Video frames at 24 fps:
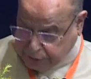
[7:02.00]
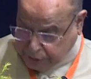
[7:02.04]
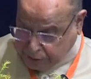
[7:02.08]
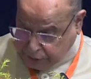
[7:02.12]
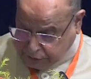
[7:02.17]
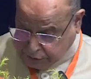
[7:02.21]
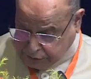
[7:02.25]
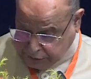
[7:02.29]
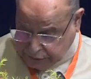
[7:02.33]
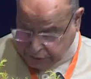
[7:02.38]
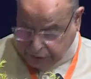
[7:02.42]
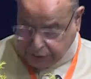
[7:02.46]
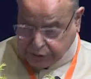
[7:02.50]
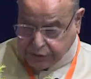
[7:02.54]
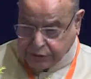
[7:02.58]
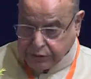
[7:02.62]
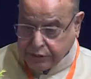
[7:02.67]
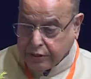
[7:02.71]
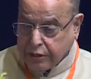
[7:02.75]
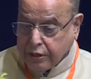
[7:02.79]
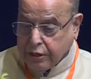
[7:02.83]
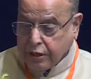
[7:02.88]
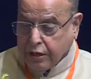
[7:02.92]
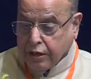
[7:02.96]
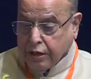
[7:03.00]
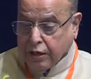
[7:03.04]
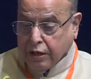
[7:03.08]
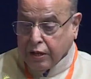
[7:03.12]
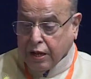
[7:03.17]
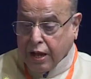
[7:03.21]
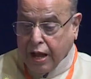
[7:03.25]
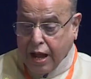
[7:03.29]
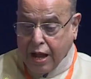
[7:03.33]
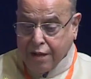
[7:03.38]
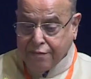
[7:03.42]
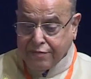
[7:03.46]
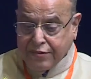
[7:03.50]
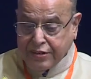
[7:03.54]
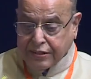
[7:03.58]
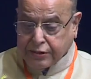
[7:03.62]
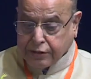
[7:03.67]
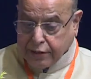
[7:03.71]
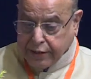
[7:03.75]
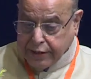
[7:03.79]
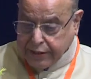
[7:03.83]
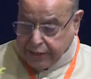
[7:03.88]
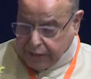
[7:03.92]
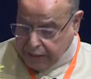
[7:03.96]
research, and with
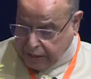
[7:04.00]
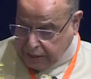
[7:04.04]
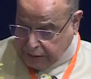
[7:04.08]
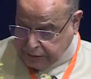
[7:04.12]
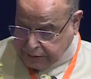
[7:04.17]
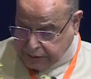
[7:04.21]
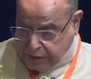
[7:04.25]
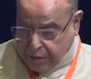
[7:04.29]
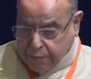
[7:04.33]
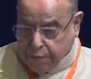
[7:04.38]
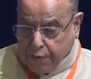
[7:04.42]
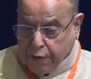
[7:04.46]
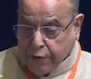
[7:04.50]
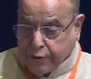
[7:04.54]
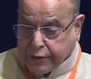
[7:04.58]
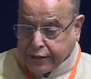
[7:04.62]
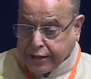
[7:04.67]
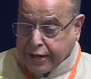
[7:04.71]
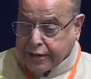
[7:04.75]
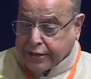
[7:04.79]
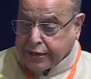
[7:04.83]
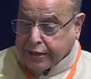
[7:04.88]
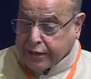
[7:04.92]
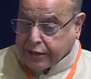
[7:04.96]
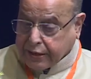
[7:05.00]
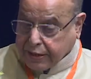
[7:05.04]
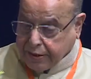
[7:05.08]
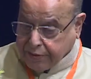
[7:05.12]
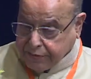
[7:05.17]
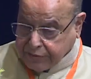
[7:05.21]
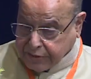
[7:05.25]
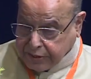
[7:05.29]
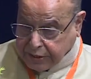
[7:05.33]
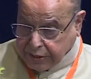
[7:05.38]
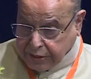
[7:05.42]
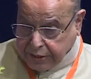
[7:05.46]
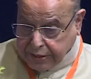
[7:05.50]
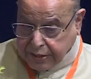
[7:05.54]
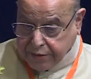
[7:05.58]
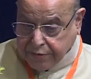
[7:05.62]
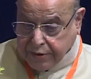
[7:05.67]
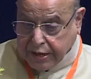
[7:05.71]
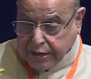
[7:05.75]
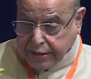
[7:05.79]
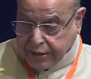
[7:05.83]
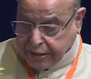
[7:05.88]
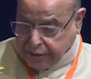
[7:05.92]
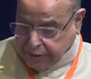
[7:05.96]
real democratic
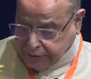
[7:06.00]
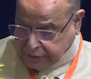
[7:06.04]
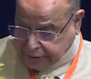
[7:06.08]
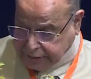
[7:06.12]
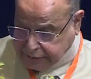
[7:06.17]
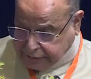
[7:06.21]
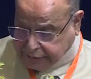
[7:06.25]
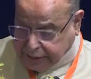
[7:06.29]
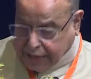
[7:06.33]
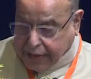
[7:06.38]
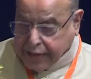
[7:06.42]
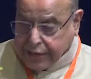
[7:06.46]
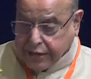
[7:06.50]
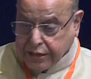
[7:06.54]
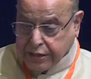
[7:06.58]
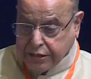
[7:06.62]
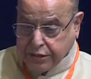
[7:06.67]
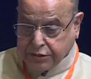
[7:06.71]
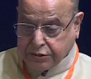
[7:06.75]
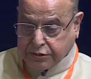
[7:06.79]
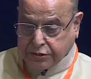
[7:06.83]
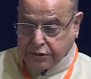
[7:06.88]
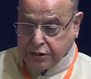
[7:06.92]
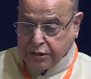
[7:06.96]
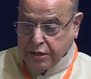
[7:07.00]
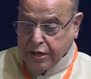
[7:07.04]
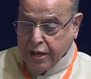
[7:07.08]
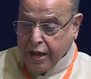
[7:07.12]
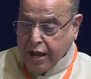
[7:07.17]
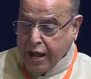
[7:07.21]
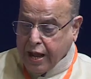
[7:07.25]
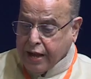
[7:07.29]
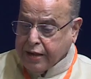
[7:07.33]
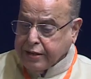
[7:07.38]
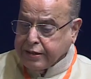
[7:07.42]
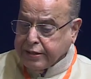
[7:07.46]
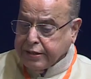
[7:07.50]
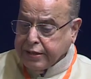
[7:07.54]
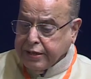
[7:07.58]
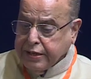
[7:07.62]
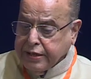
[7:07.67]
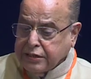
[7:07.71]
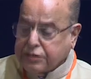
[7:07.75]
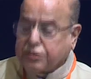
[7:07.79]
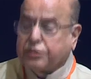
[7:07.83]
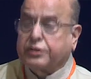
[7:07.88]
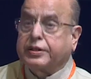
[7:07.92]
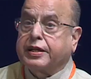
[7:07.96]
desires and
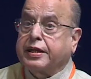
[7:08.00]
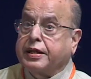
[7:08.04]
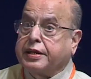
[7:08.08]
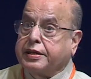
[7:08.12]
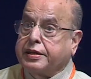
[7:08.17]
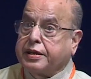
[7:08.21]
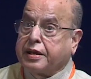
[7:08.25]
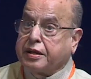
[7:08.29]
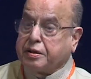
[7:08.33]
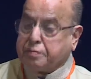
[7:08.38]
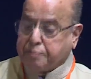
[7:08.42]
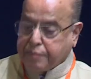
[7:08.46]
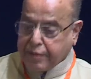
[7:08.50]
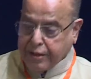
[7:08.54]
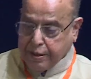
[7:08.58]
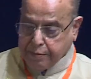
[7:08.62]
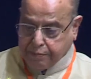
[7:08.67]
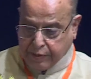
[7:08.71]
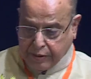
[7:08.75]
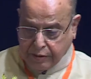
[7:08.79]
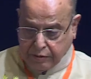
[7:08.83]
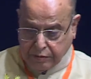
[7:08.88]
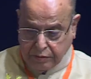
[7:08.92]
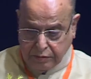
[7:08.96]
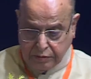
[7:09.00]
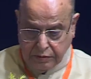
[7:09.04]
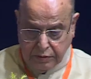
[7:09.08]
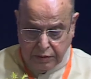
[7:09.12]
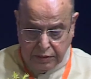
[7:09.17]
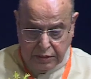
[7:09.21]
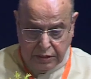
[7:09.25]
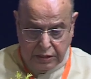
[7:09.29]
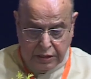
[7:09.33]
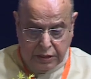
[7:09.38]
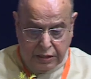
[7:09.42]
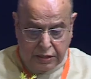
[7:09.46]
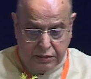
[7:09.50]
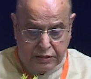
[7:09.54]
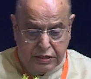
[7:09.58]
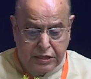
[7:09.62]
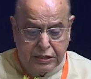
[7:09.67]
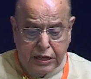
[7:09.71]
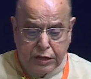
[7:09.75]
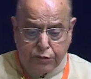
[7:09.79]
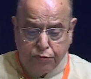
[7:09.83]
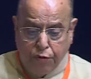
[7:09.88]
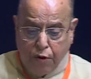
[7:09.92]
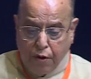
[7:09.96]
needs of the Indian people. This
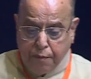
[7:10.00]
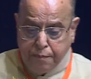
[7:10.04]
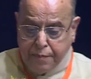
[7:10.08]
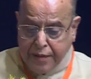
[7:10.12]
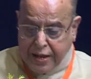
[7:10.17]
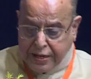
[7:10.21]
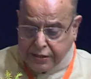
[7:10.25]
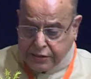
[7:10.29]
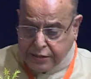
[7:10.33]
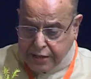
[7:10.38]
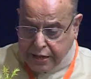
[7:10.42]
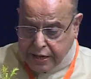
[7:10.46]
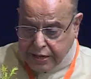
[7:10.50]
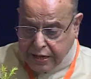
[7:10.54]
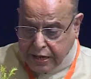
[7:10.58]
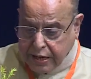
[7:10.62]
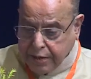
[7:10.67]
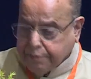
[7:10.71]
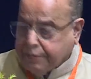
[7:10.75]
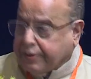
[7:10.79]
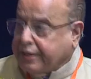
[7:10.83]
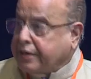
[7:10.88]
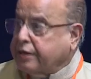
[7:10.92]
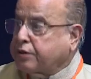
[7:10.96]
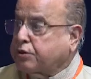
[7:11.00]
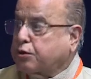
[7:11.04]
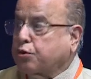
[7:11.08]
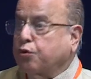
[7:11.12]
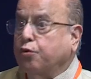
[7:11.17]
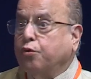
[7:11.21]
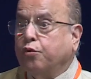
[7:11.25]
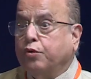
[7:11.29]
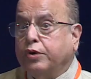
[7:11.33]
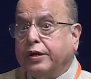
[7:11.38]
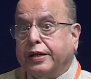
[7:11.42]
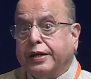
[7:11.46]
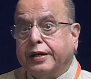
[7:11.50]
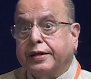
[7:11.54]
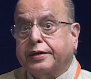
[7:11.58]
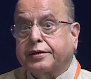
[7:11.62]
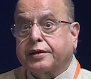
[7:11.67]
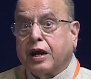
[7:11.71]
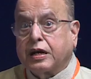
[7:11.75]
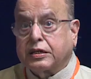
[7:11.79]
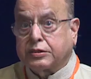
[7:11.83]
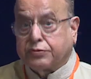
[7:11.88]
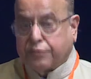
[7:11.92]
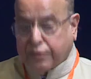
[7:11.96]
is what makes the NEP truly
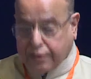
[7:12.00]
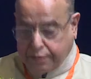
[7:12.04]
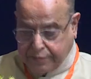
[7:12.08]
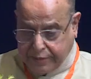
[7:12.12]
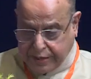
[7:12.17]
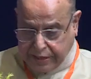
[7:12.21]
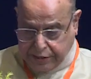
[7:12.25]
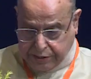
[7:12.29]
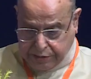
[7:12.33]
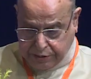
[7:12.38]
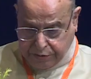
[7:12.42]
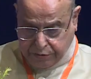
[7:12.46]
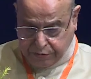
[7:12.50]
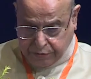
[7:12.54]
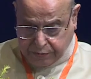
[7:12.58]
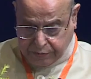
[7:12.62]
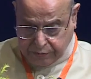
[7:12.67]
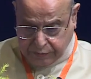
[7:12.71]
transformative.